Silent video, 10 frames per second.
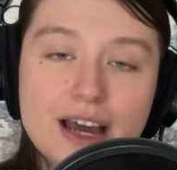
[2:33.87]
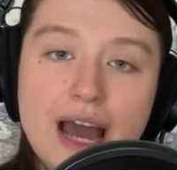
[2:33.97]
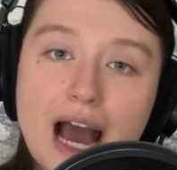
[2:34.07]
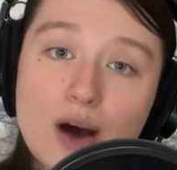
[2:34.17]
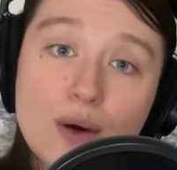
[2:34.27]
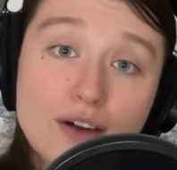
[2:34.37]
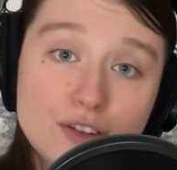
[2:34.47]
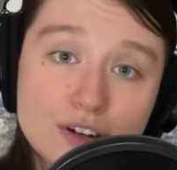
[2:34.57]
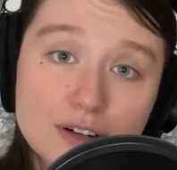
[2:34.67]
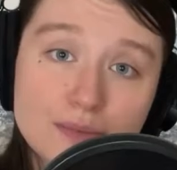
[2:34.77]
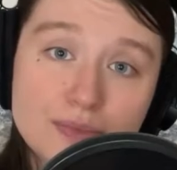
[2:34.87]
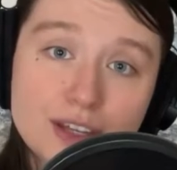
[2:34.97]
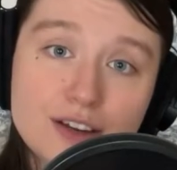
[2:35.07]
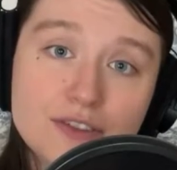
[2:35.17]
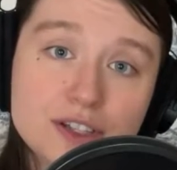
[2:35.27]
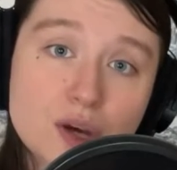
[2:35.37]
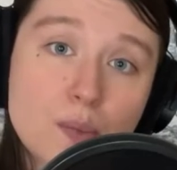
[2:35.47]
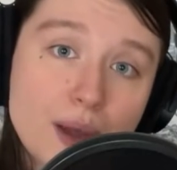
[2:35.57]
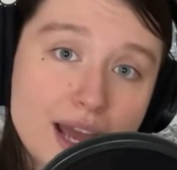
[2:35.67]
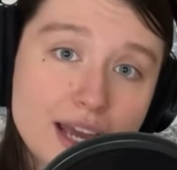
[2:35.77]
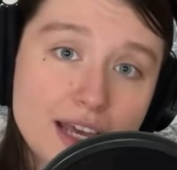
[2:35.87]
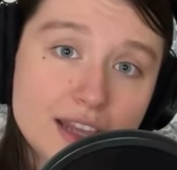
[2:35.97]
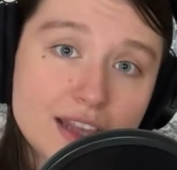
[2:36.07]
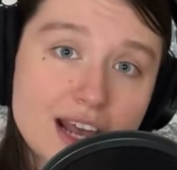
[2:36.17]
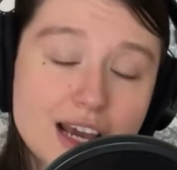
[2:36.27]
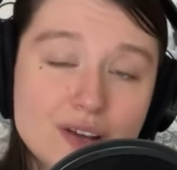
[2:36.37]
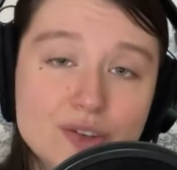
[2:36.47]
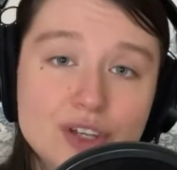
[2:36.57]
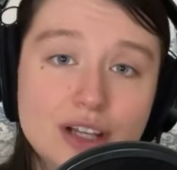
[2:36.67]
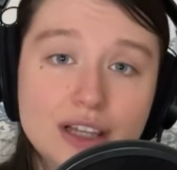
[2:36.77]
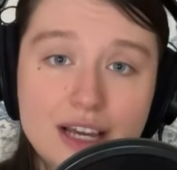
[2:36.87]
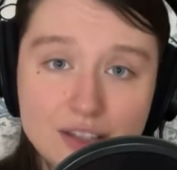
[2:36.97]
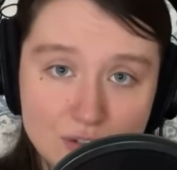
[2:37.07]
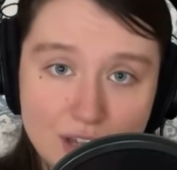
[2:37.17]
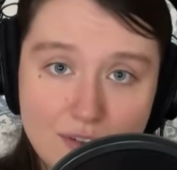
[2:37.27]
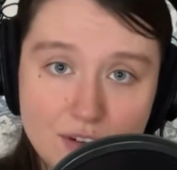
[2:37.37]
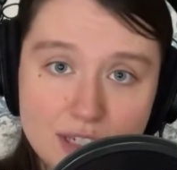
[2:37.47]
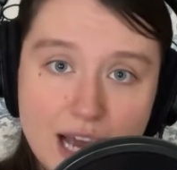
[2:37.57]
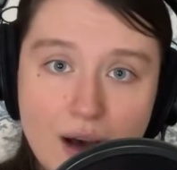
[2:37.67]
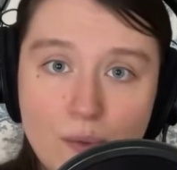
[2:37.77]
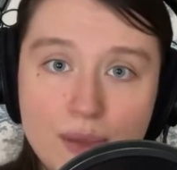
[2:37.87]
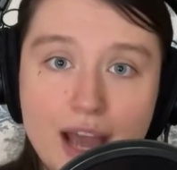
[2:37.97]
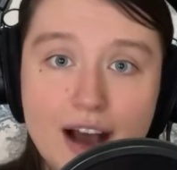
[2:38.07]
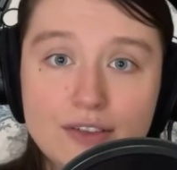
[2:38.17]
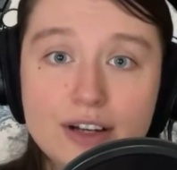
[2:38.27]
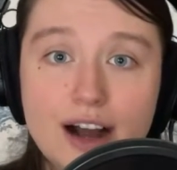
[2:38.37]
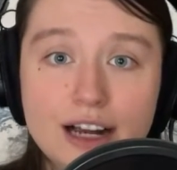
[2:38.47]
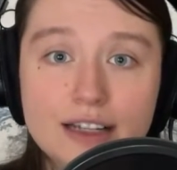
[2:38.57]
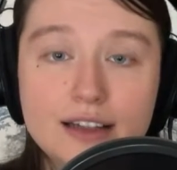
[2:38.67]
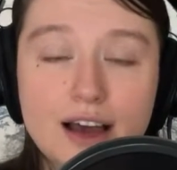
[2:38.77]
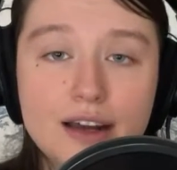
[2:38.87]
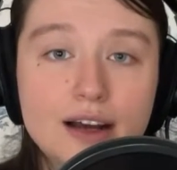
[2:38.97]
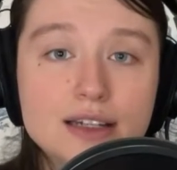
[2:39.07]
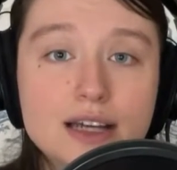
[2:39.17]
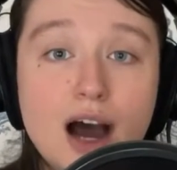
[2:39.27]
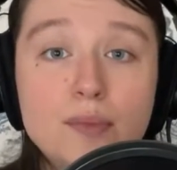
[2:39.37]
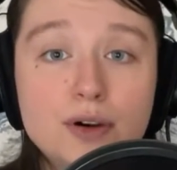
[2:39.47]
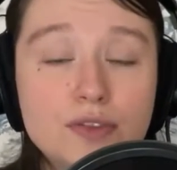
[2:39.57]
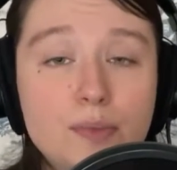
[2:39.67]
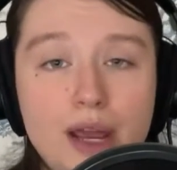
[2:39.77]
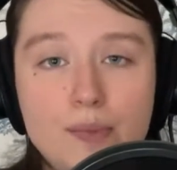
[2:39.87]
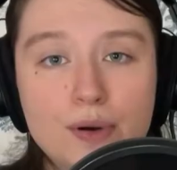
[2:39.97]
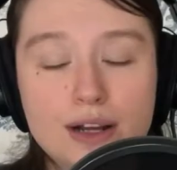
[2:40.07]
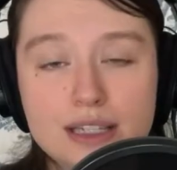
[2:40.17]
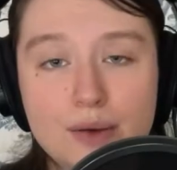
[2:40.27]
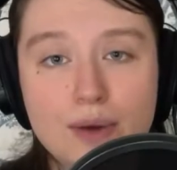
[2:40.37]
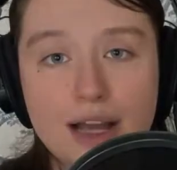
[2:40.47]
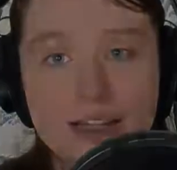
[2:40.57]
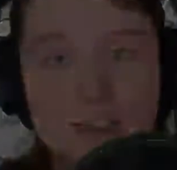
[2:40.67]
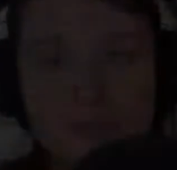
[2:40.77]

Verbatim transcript: However, if it's opaque, then I use a laser level to help me have a guiding line on top of the paper as I write.